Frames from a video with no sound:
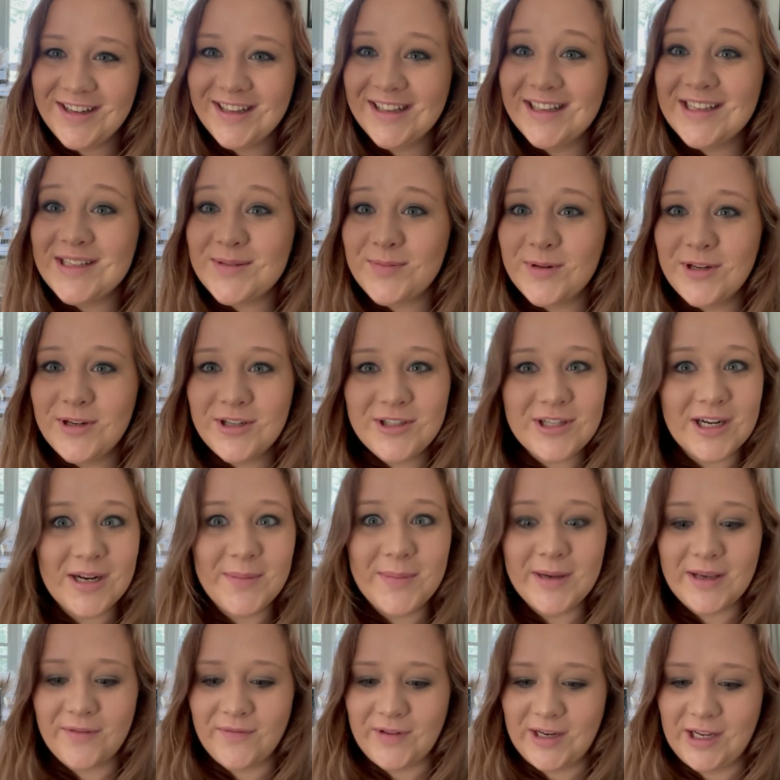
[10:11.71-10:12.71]
At least when you're trying to
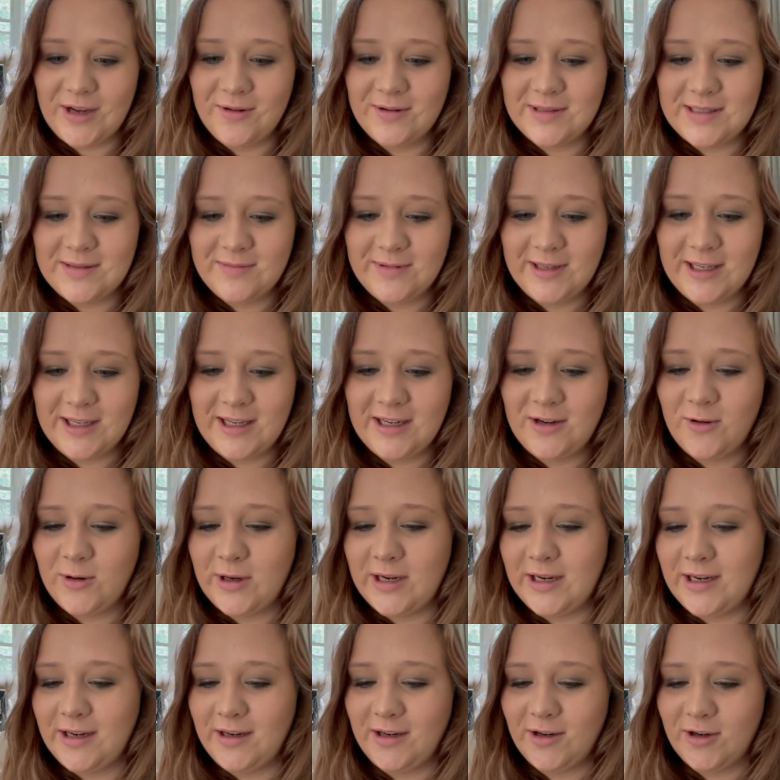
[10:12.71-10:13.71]
make a video, it's a really
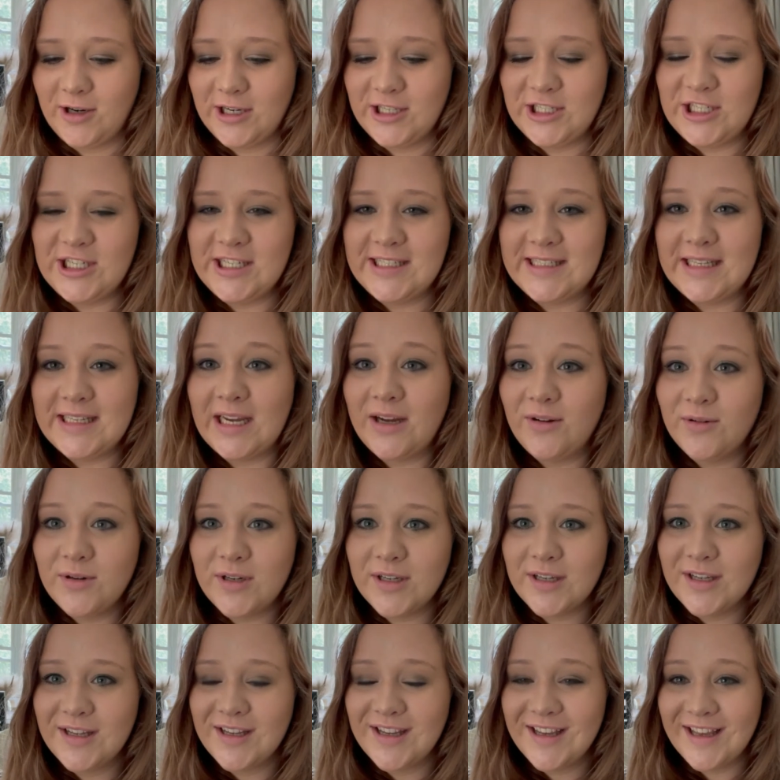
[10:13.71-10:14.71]
annoying, crunchy sound.
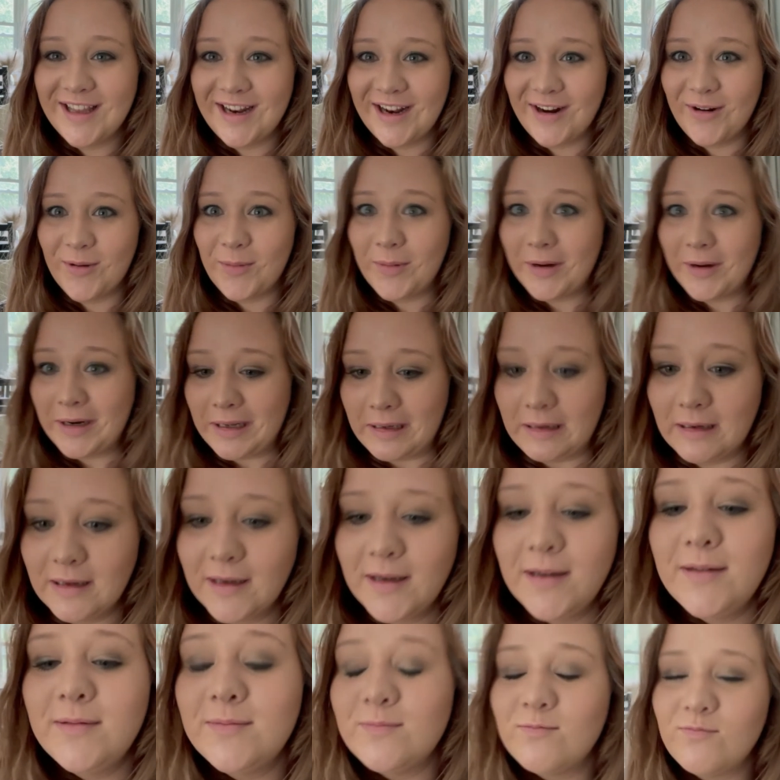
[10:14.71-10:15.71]
I don't wanna,
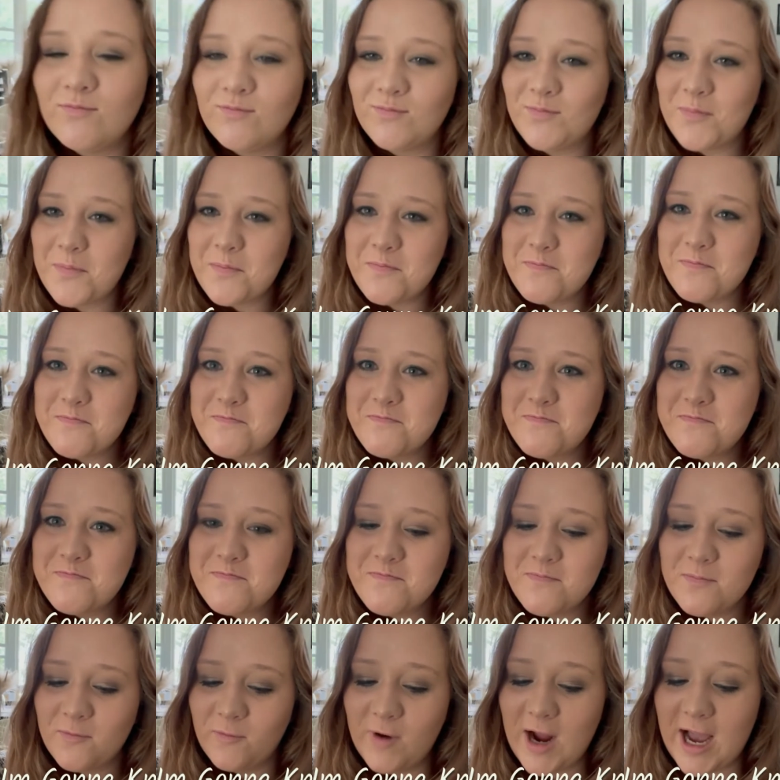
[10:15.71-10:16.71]

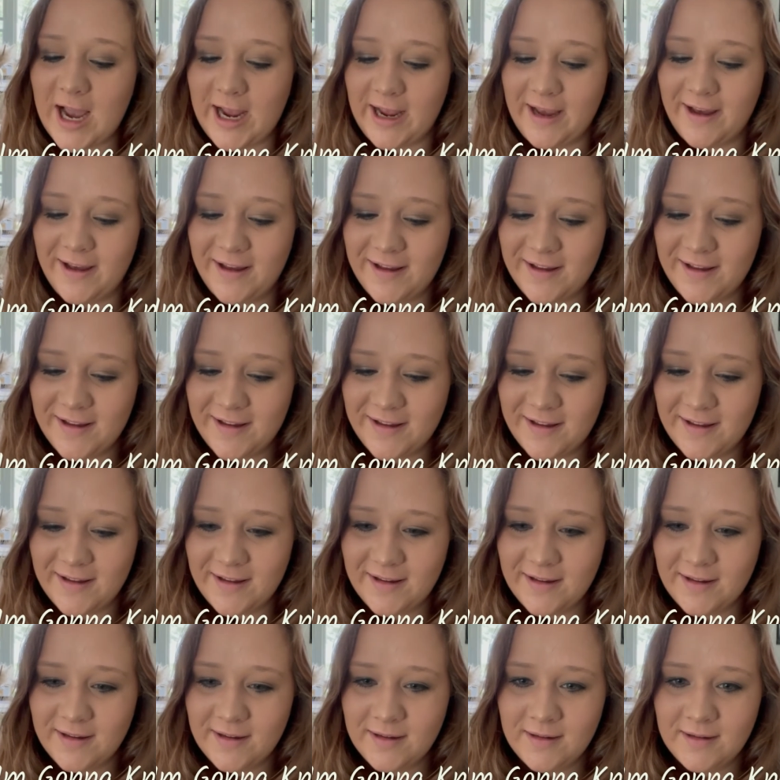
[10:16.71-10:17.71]
Riot,
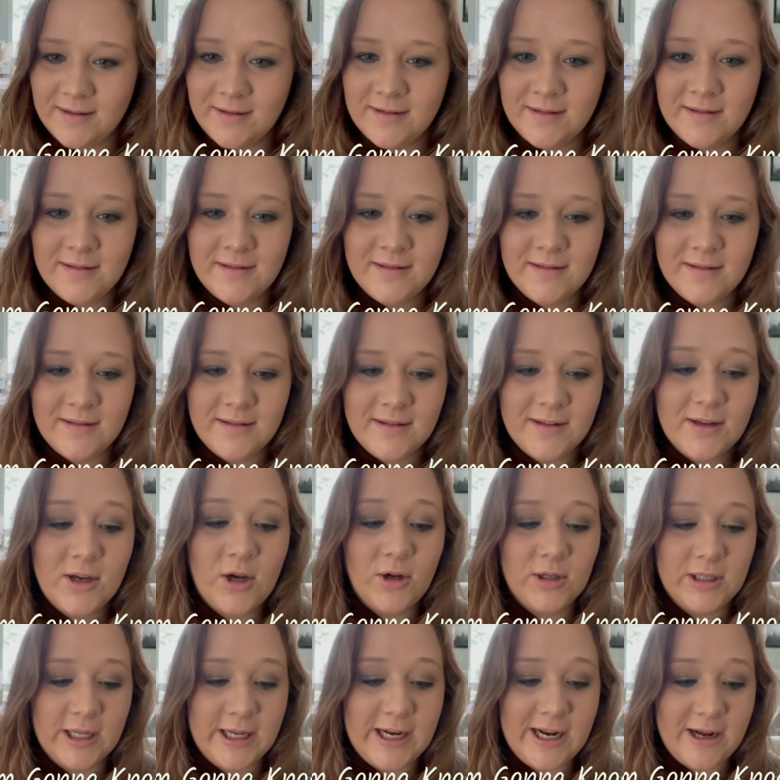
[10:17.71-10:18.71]

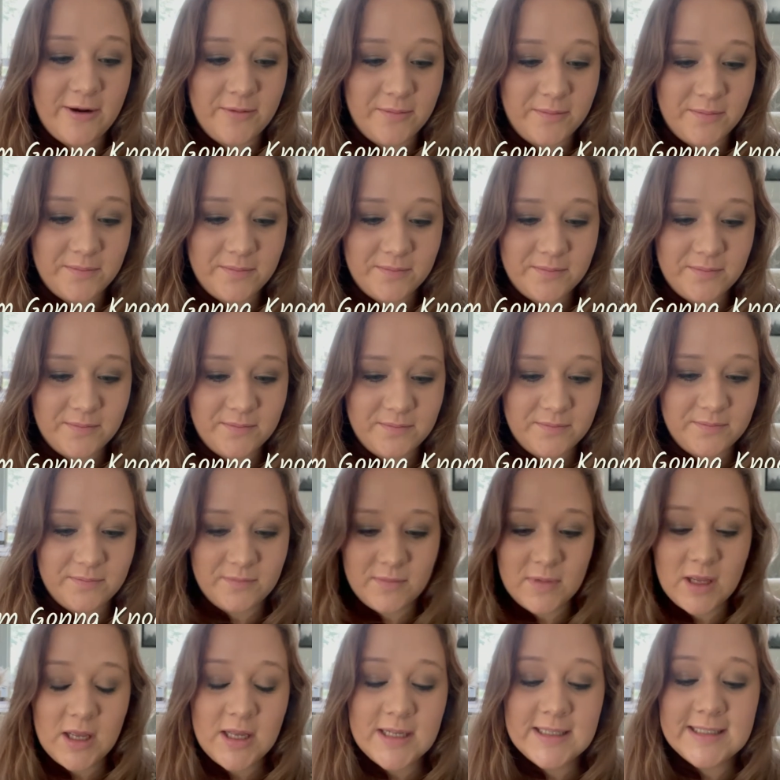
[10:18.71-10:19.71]
go lay down.
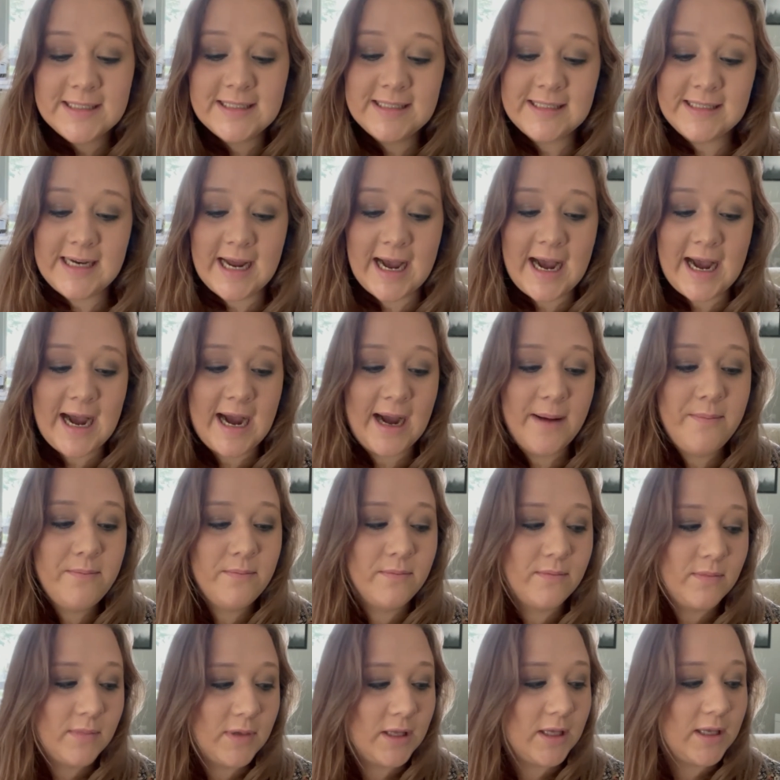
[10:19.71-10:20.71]
Stop,
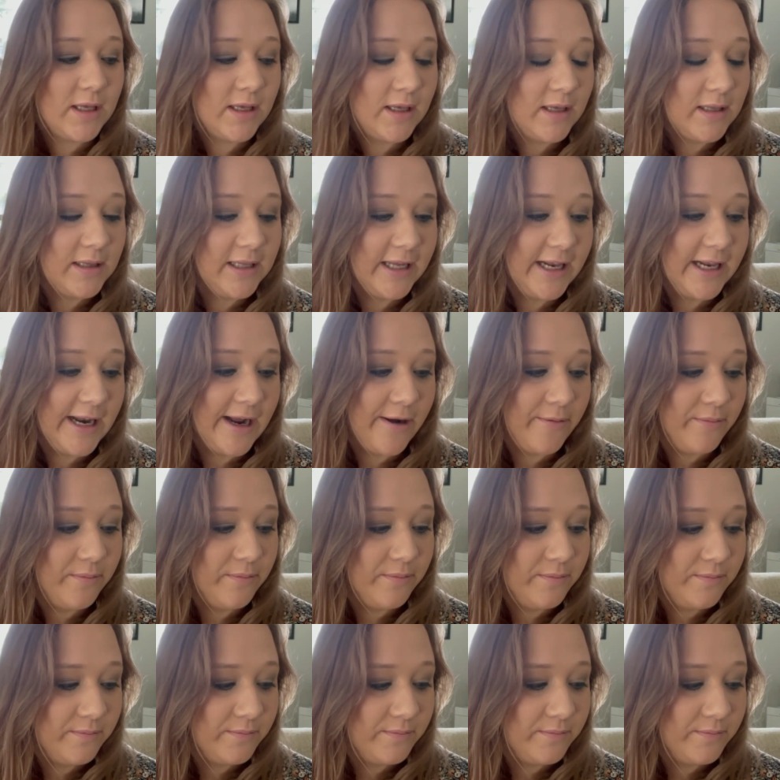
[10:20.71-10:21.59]
lay down.